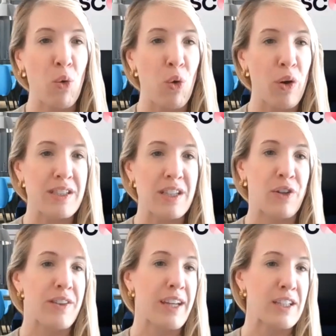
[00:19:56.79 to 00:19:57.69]
or
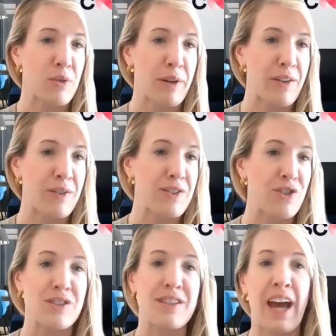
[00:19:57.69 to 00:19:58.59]
different things around
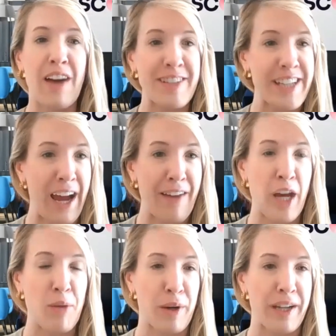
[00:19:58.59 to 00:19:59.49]
just having to have
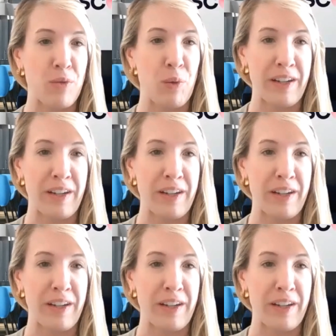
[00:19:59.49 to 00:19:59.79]
that brand